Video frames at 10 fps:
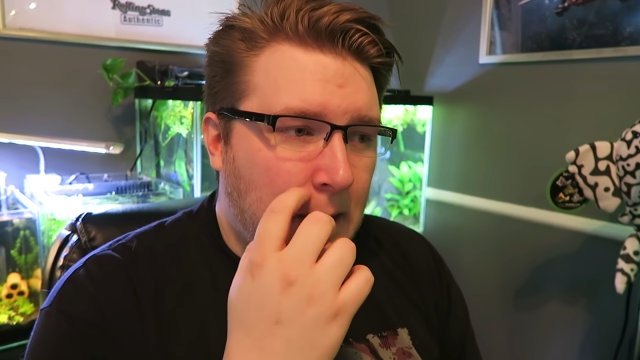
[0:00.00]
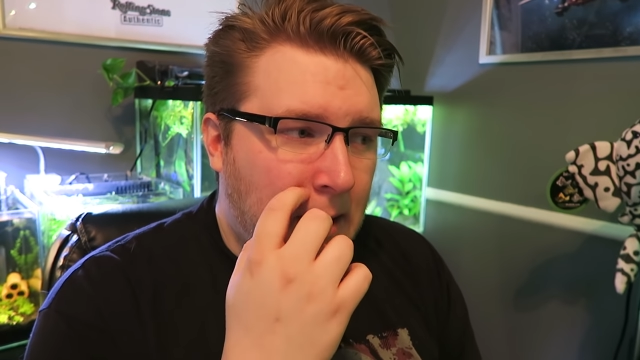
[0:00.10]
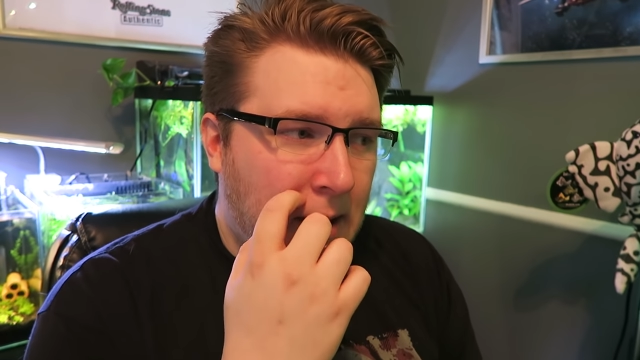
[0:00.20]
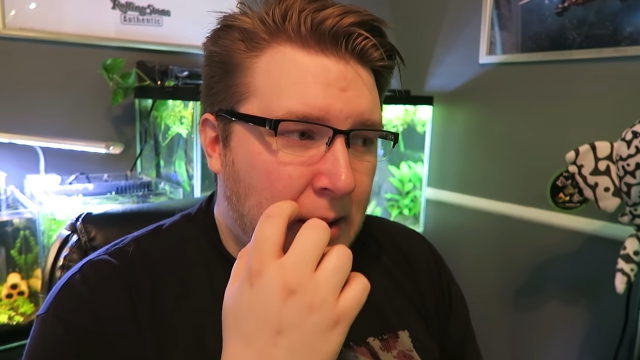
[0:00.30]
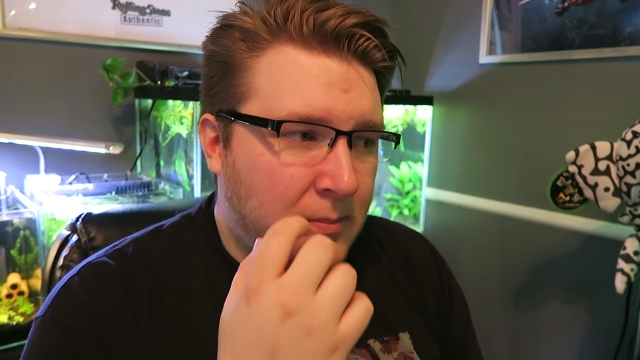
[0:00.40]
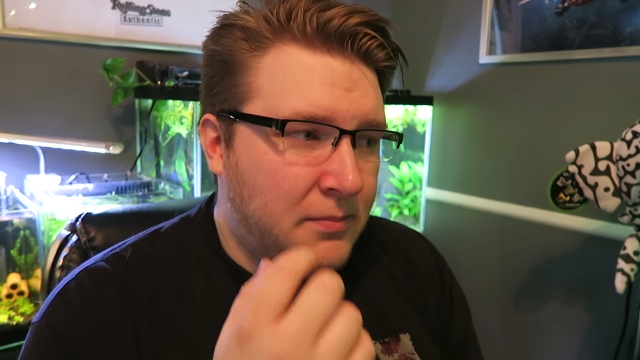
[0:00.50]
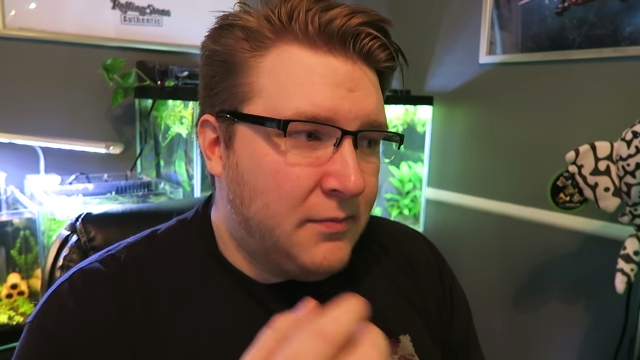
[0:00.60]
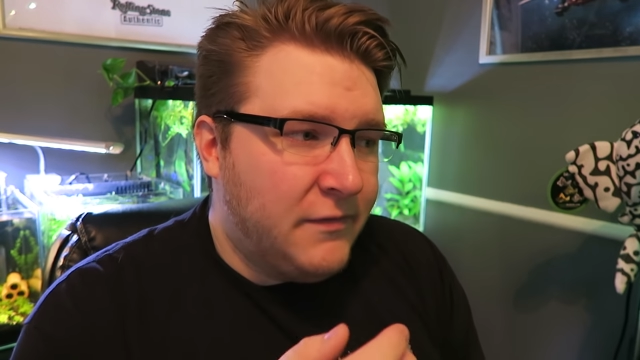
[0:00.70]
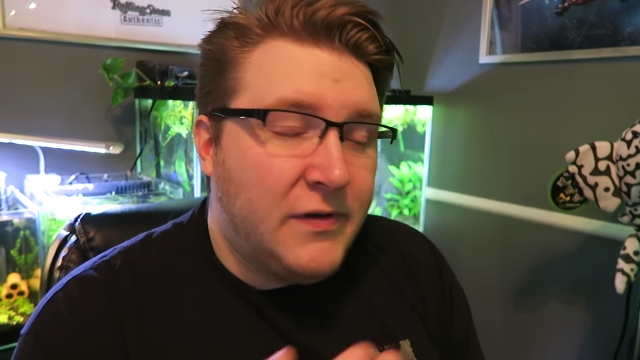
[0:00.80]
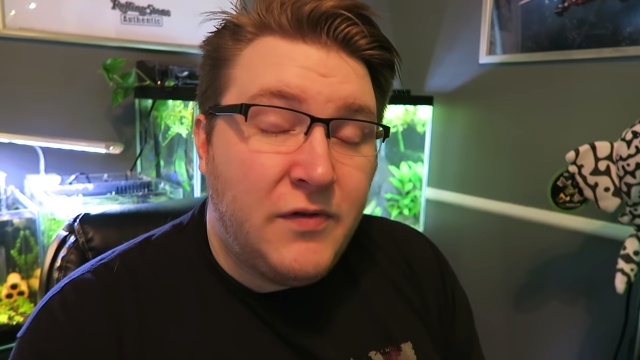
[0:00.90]
um,
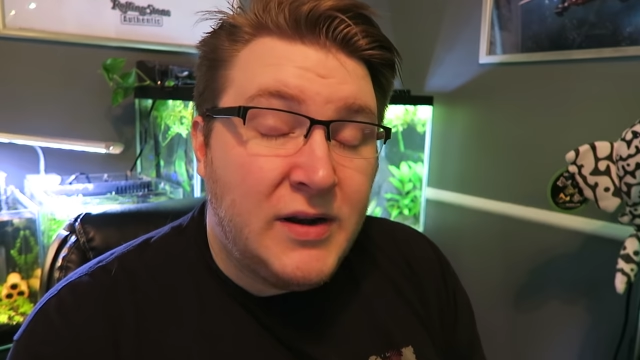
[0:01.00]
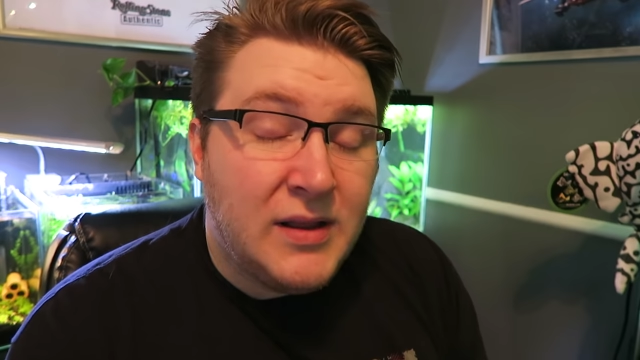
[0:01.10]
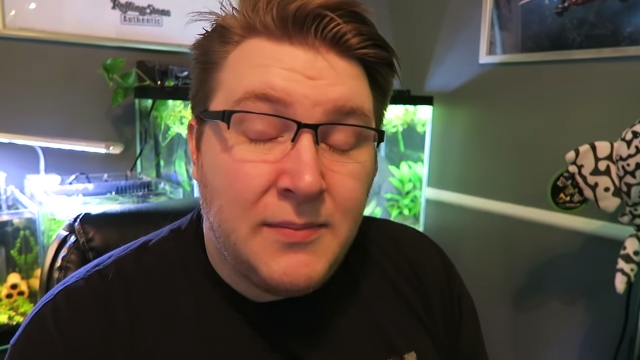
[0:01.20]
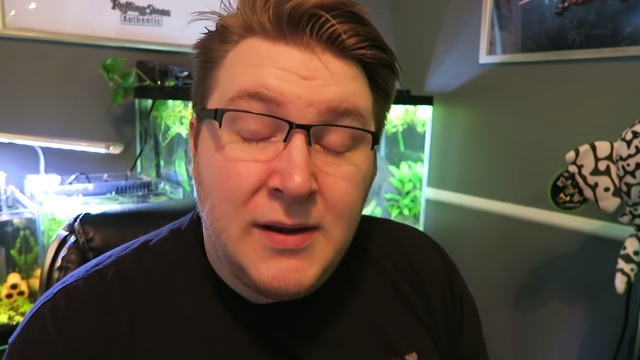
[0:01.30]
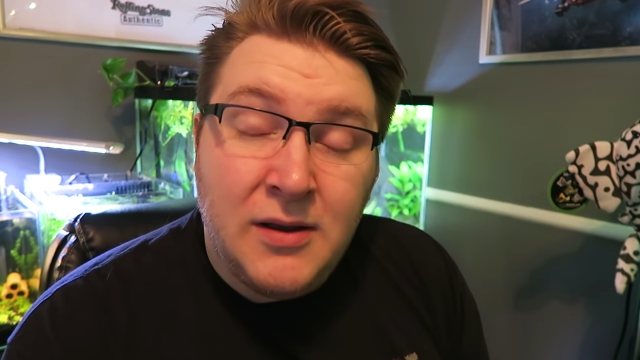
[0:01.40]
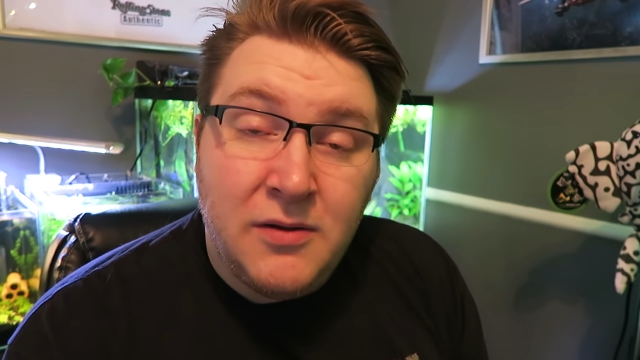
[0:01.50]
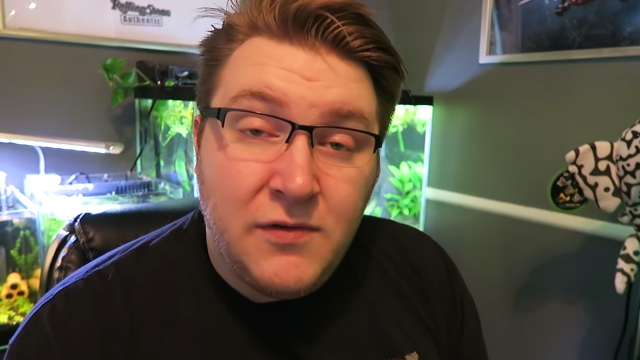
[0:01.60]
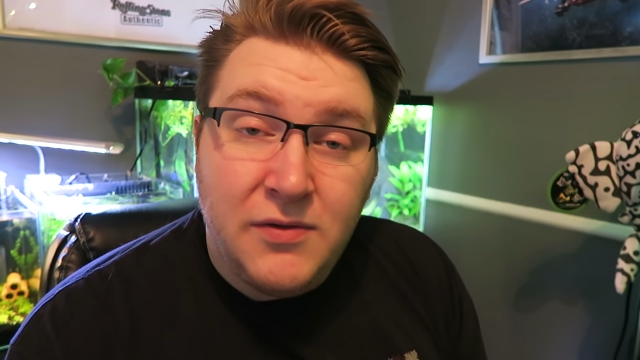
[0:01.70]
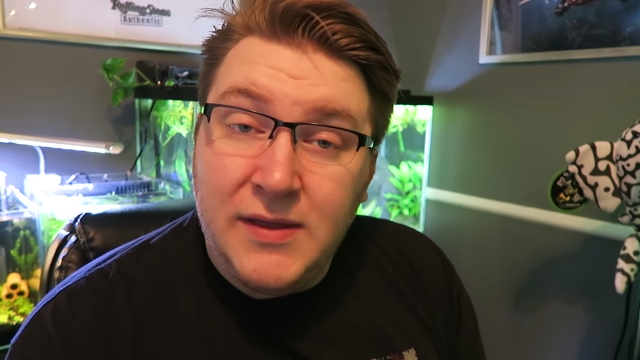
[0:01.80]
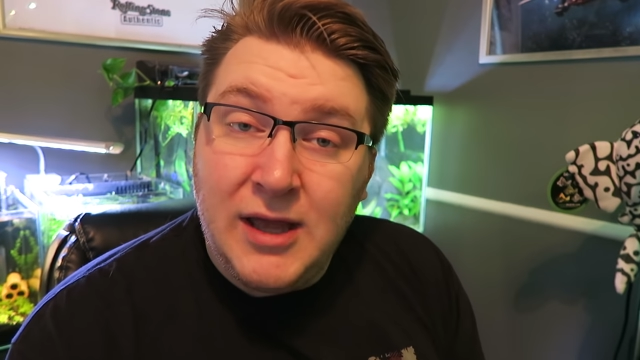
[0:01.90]
feel free to let me know
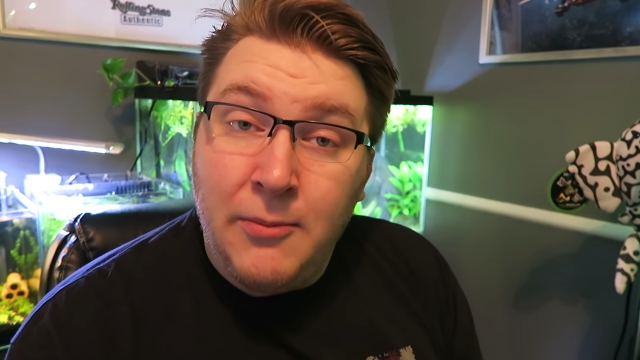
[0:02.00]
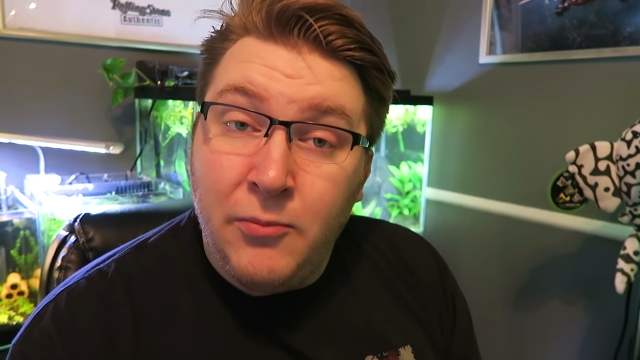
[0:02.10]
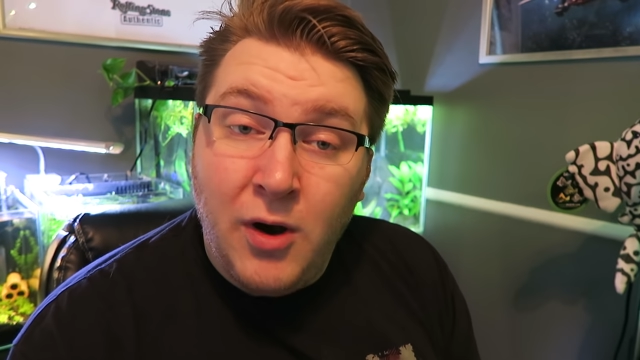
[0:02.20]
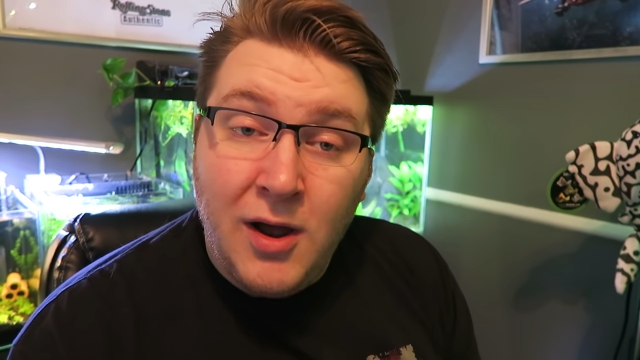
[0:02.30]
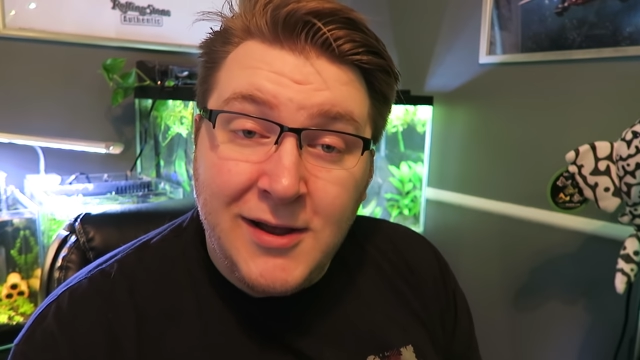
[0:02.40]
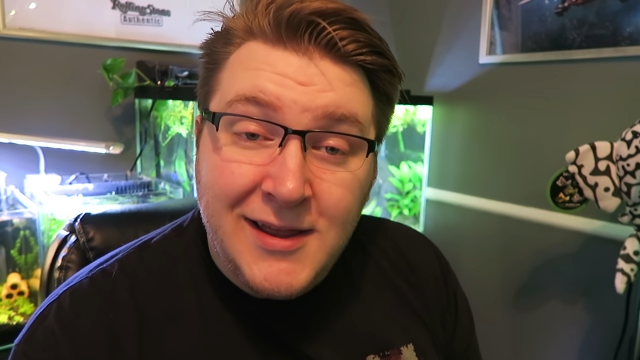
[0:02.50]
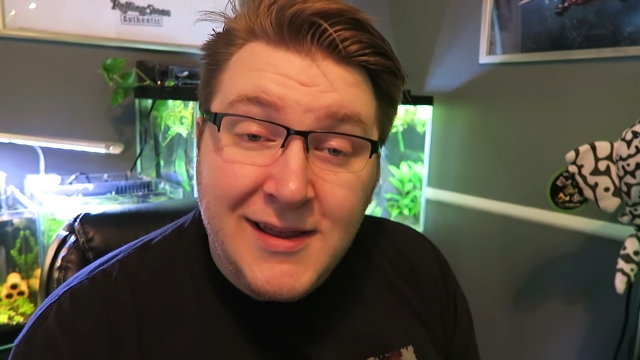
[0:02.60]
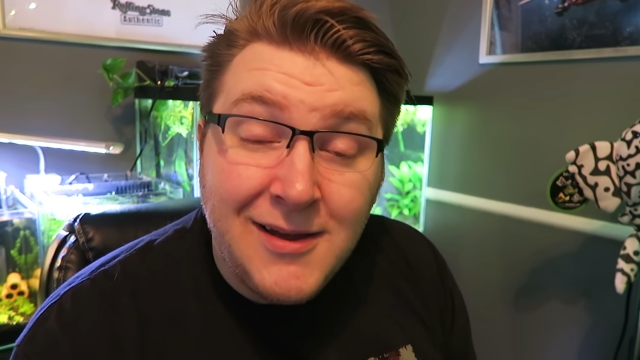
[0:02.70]
if you think I'm wrong